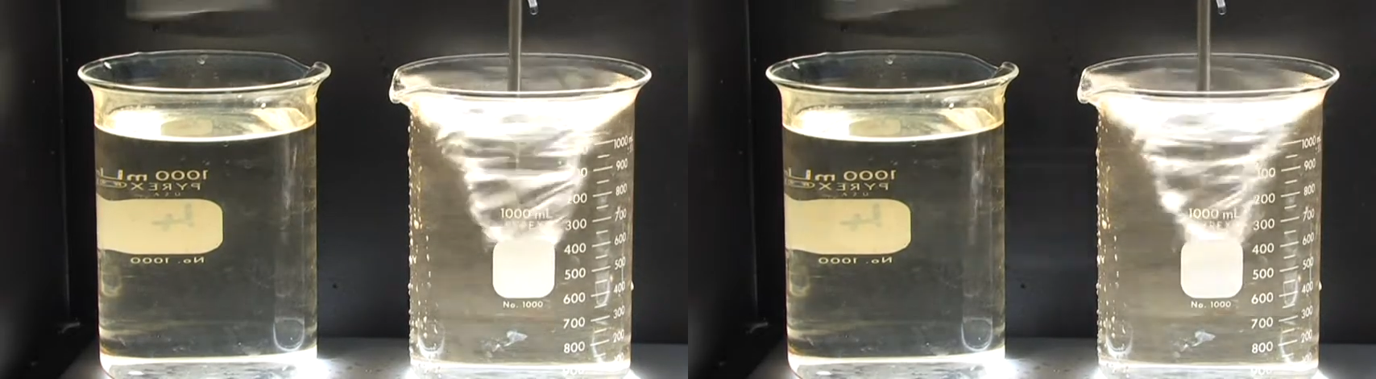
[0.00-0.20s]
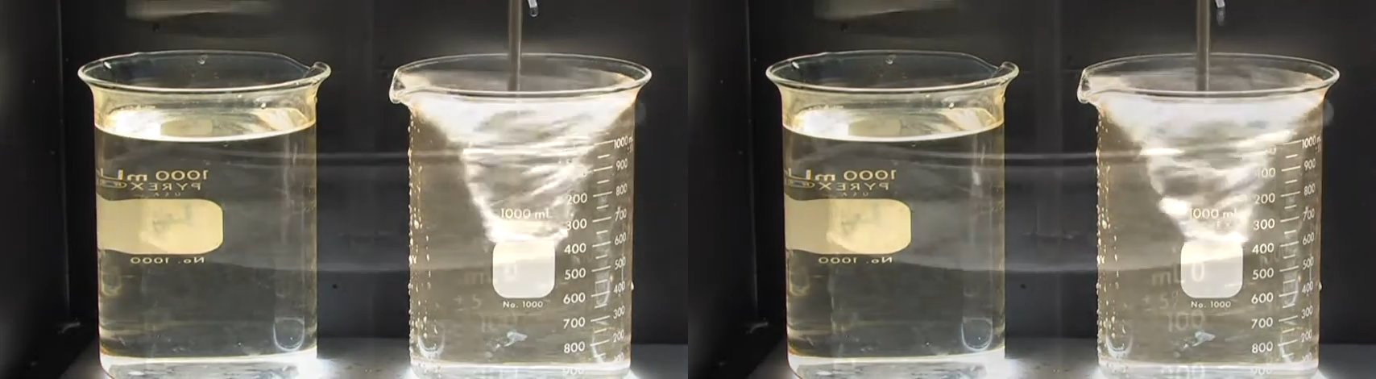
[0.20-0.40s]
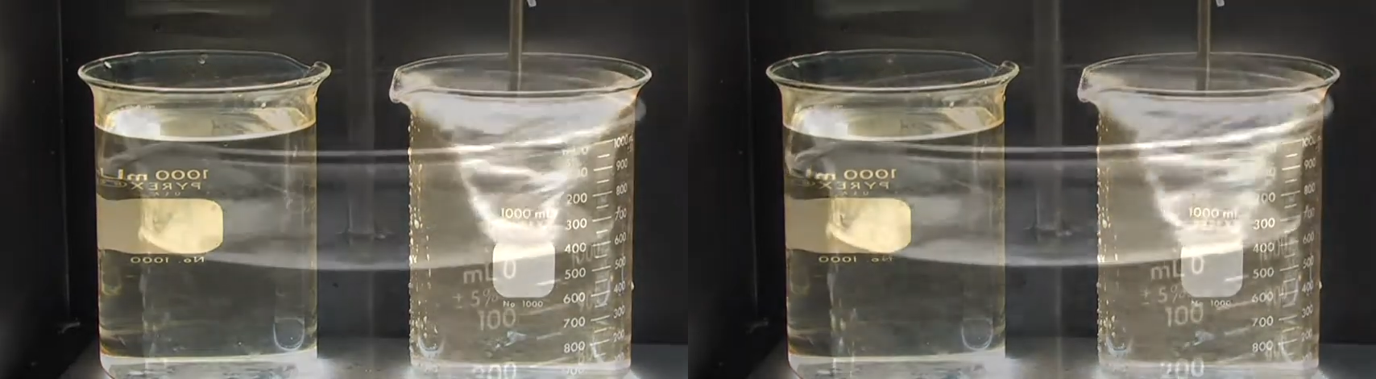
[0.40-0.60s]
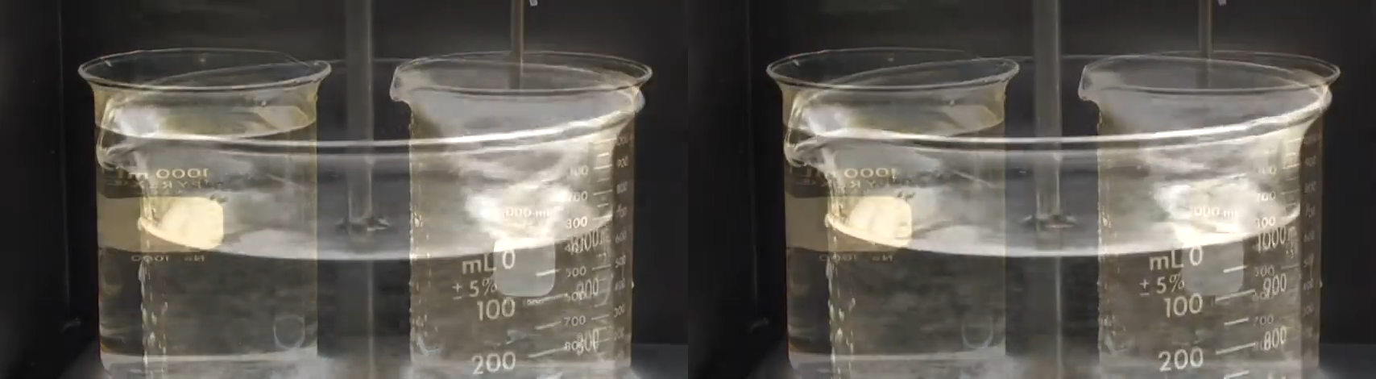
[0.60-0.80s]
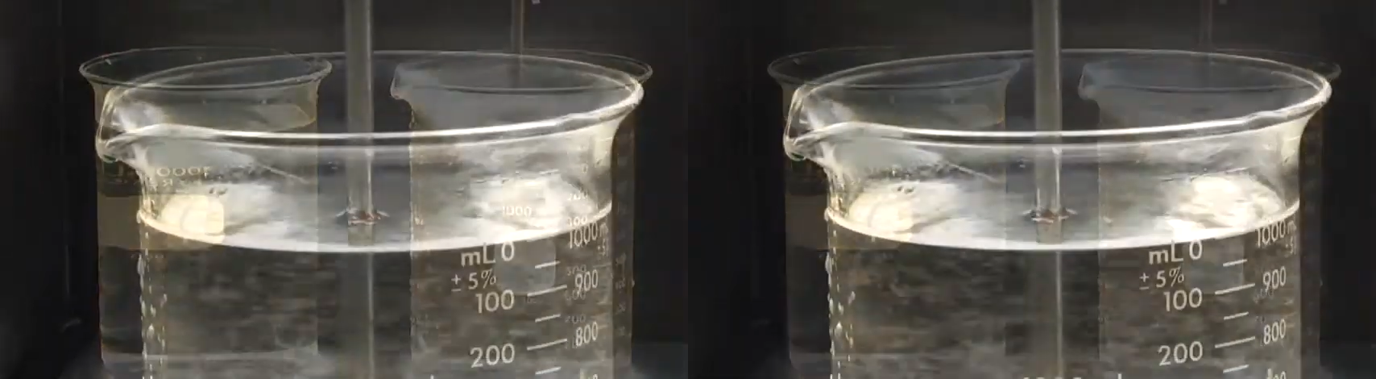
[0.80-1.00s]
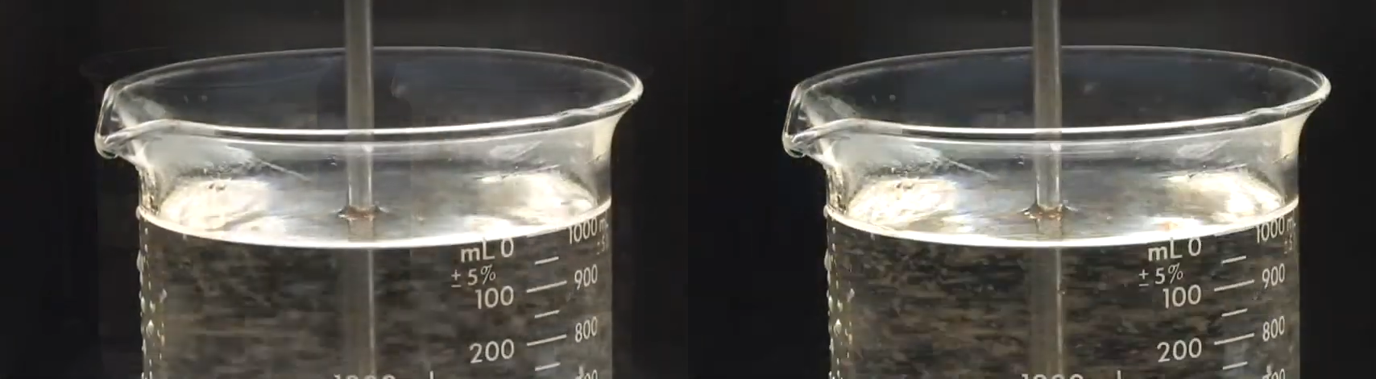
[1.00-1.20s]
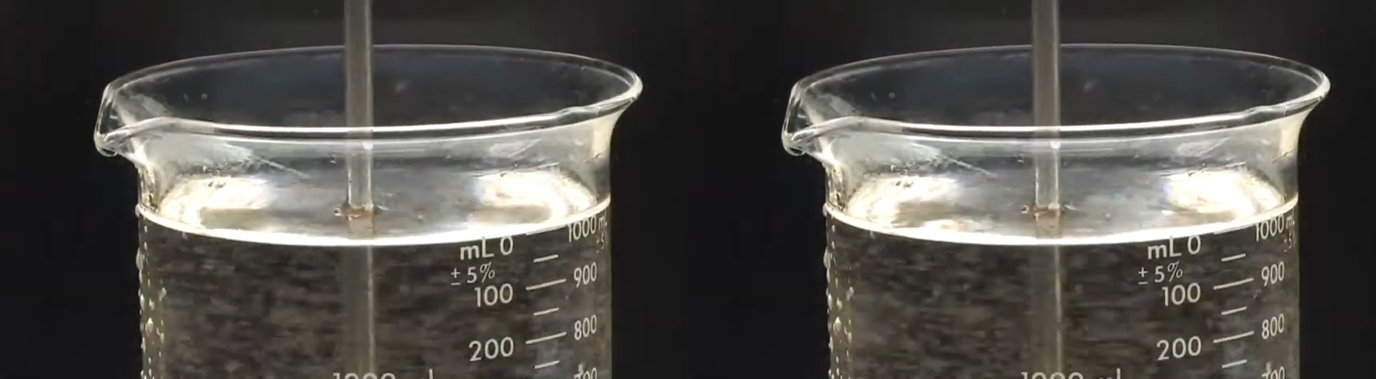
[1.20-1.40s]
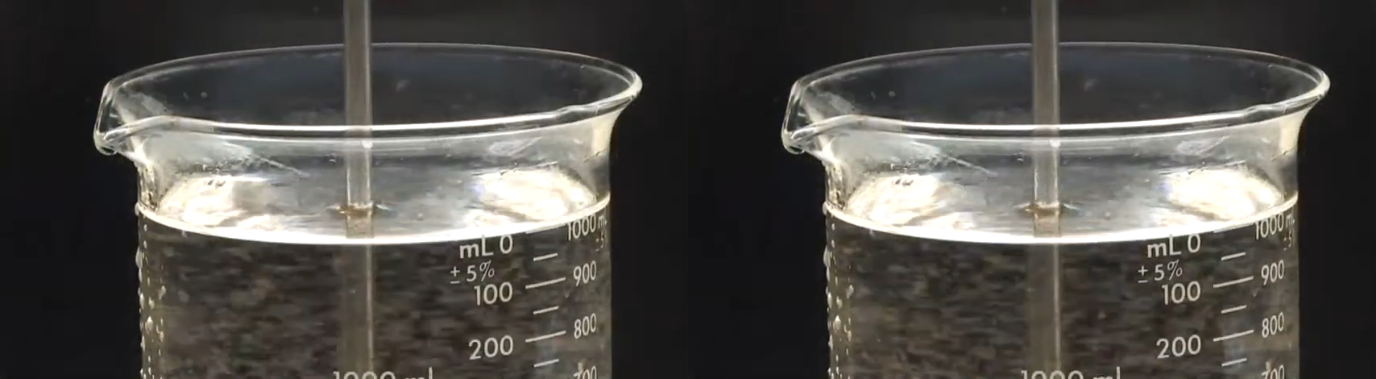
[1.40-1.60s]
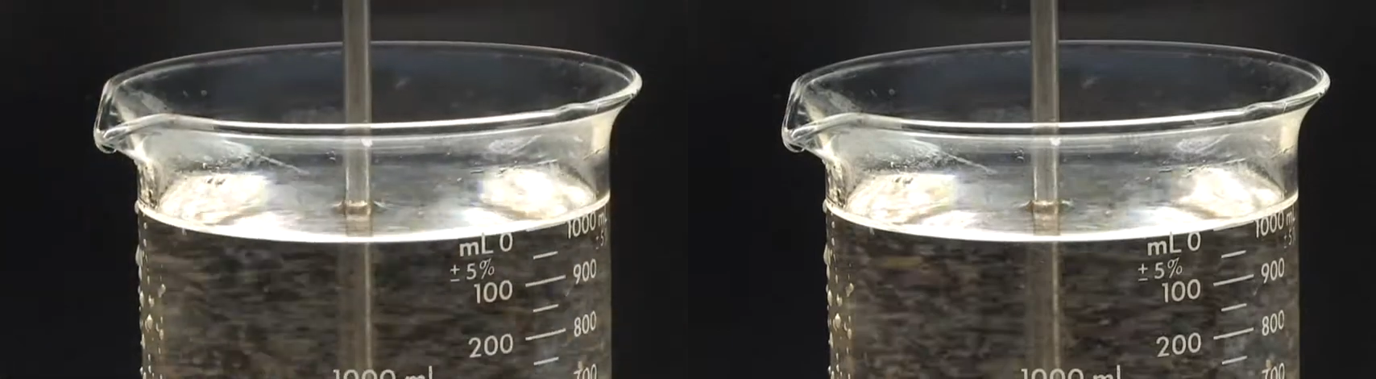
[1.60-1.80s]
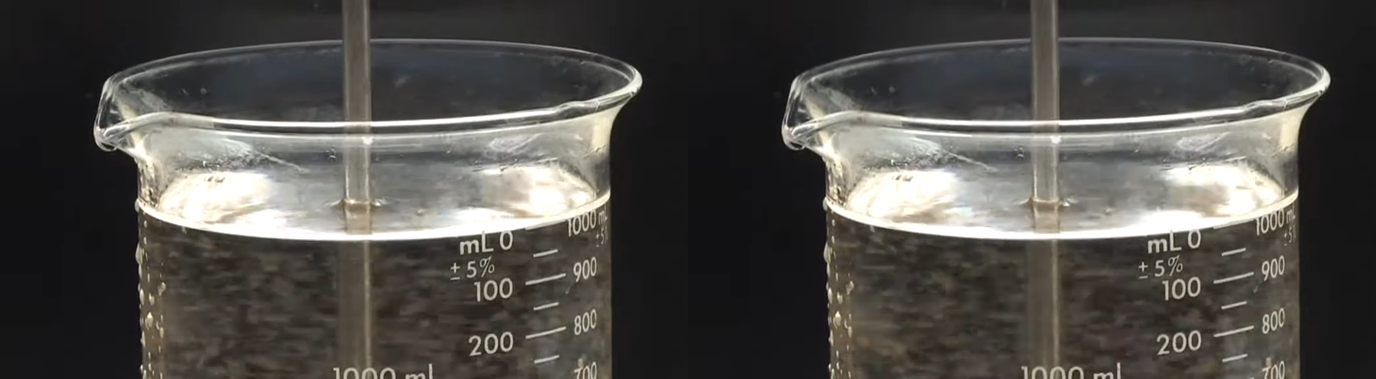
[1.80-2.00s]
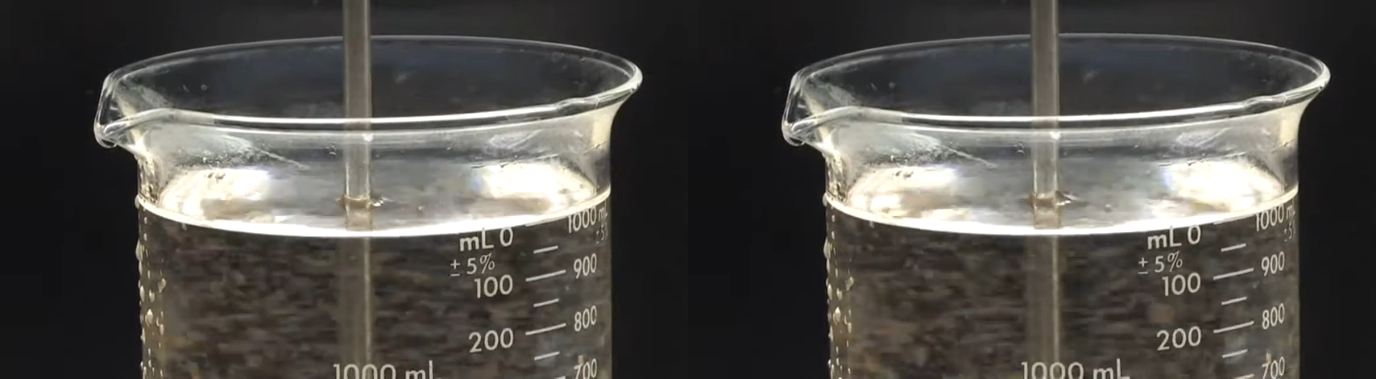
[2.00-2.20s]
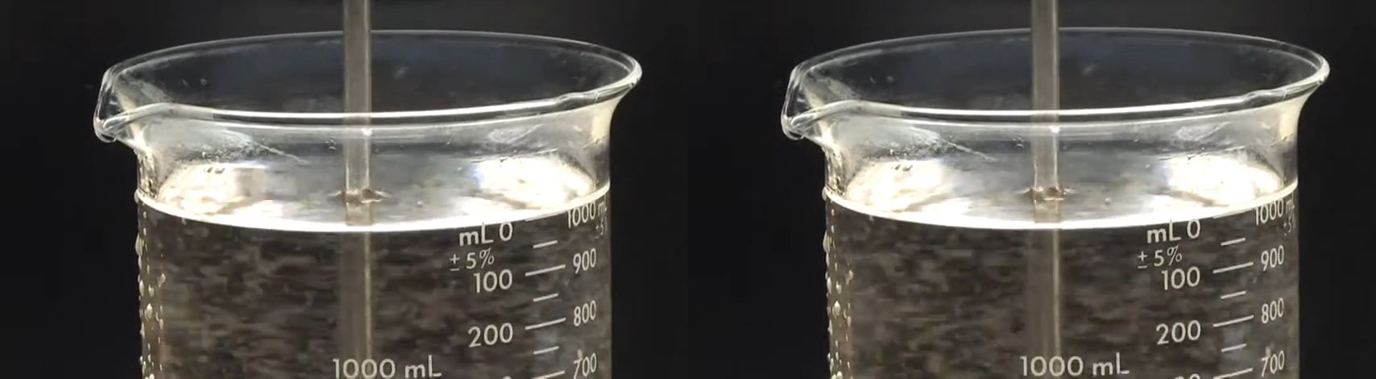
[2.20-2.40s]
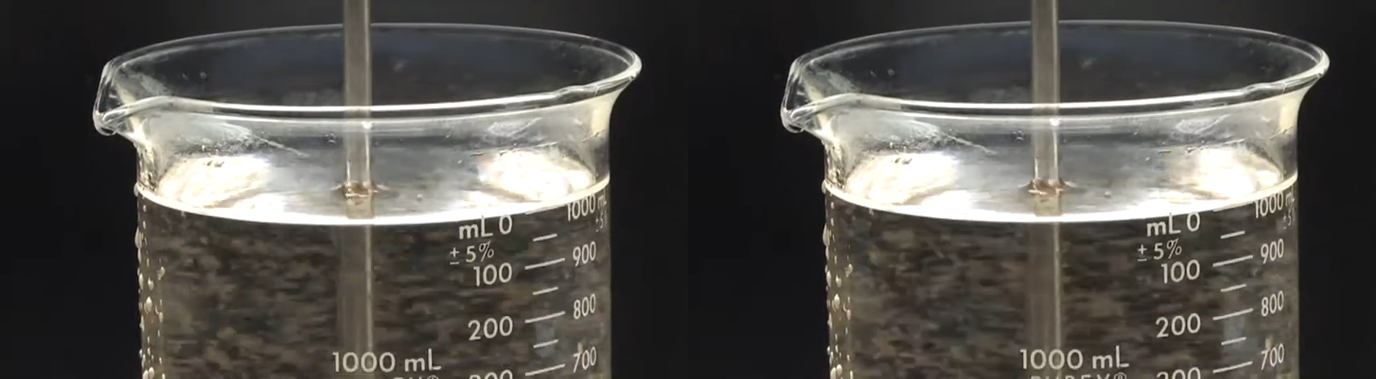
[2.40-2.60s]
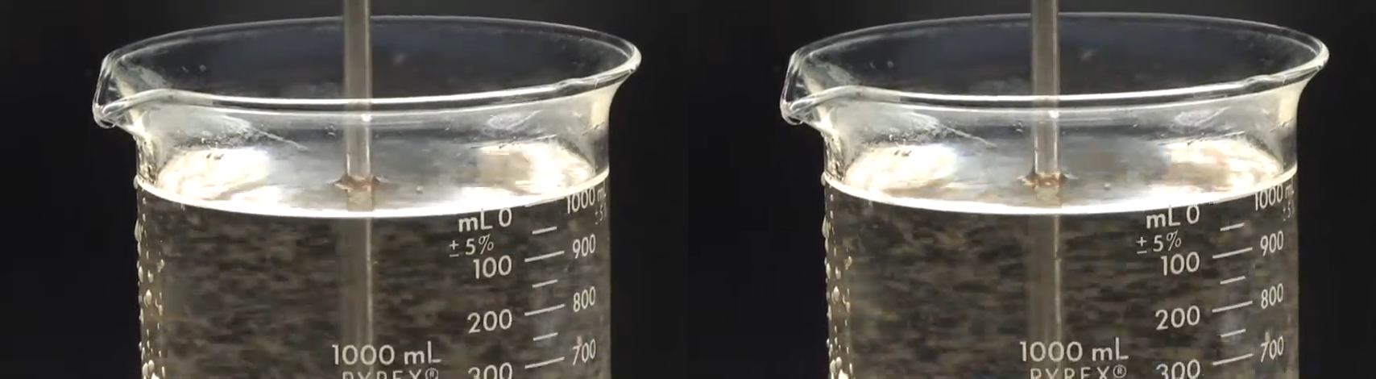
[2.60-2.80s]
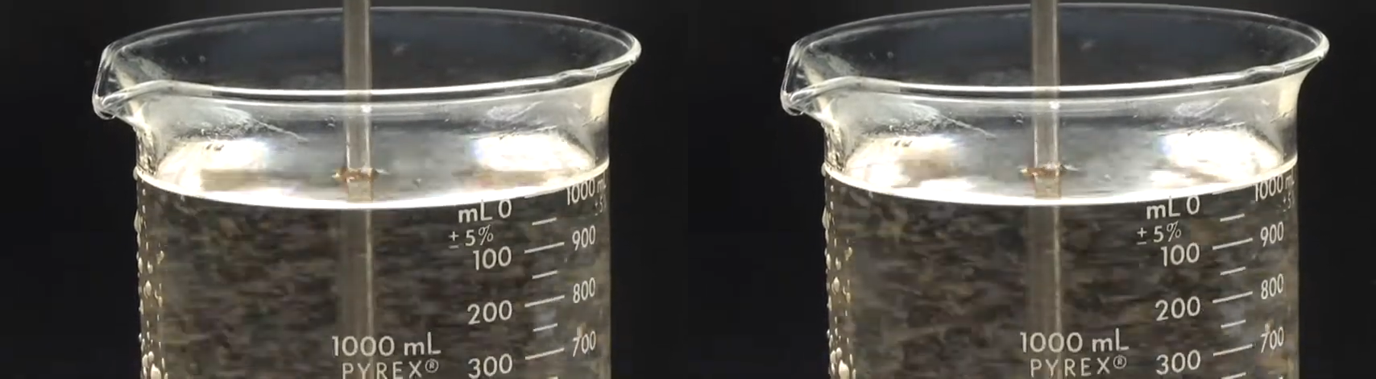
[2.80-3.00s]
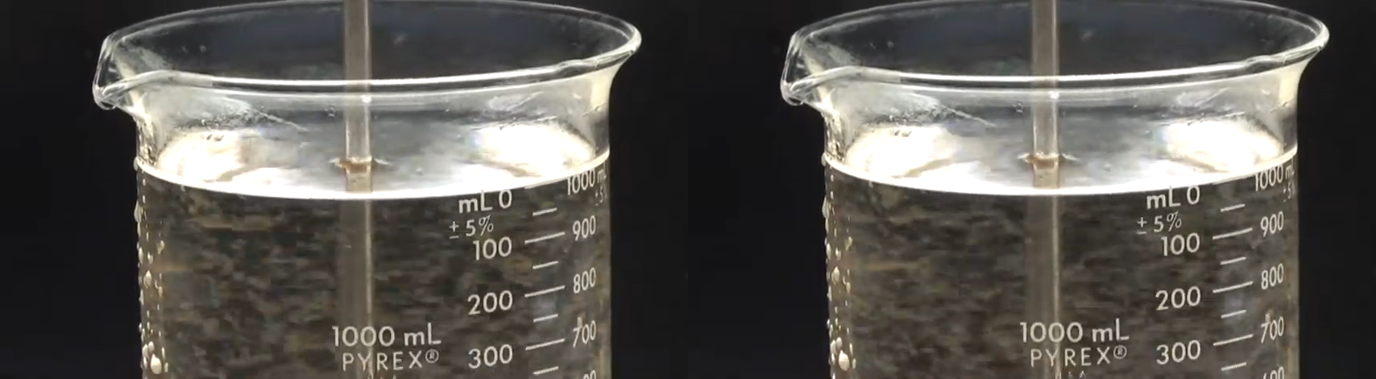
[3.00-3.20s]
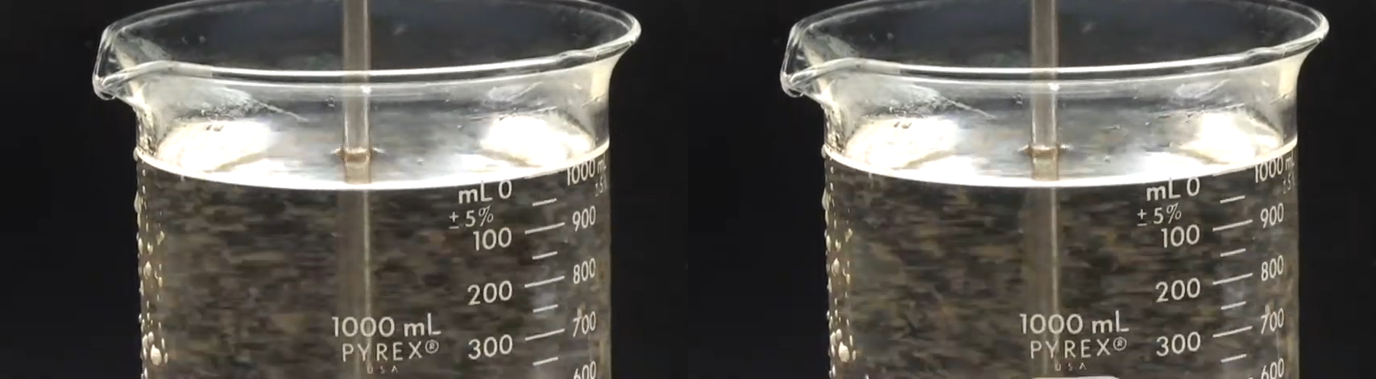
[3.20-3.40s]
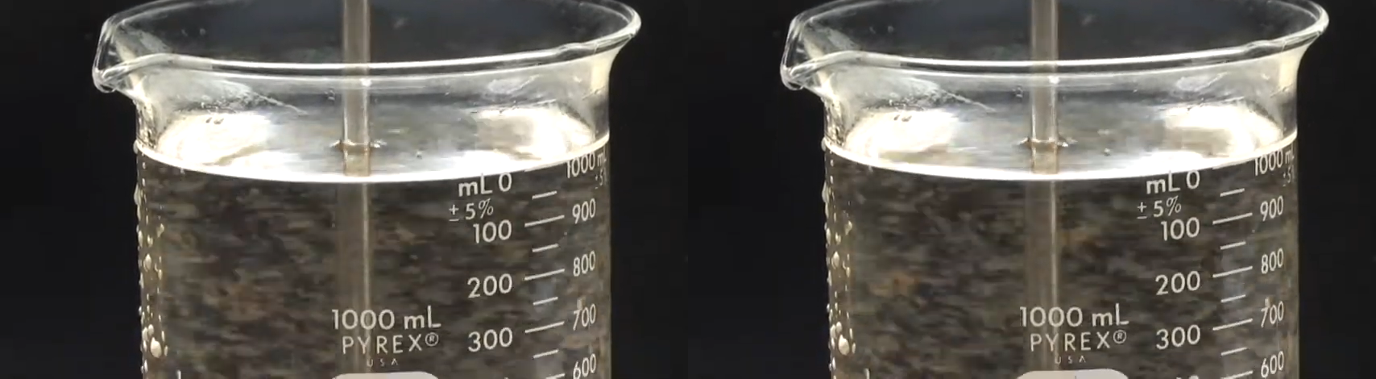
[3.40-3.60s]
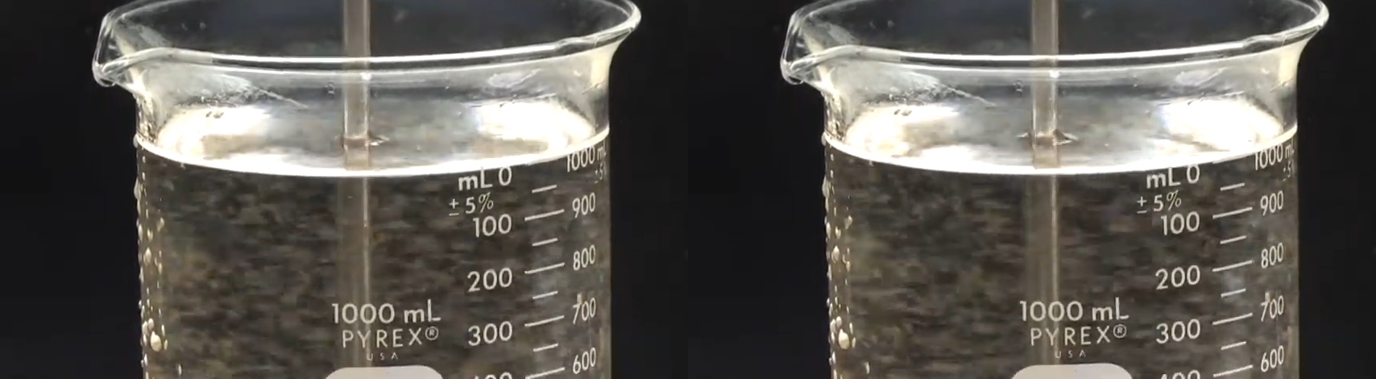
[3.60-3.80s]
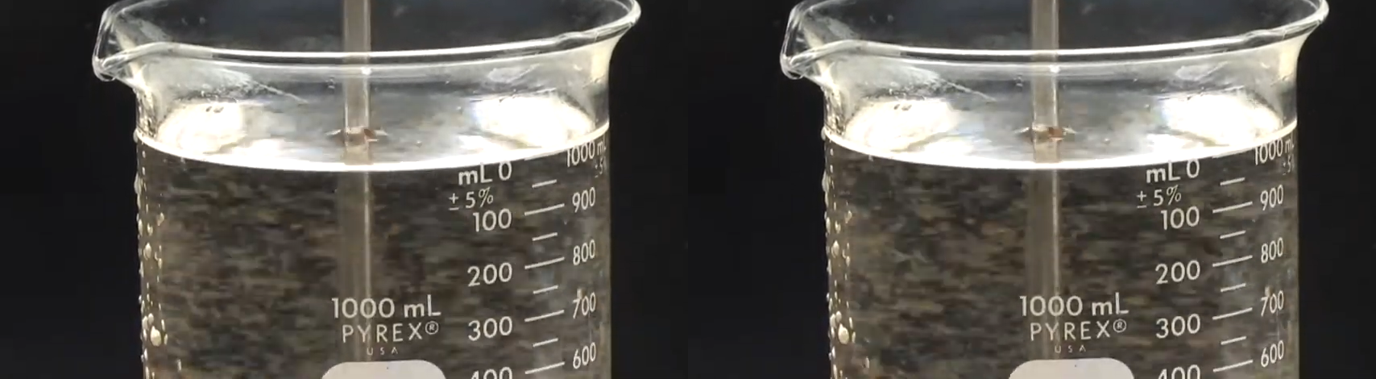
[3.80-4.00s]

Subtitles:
(no speaker visible)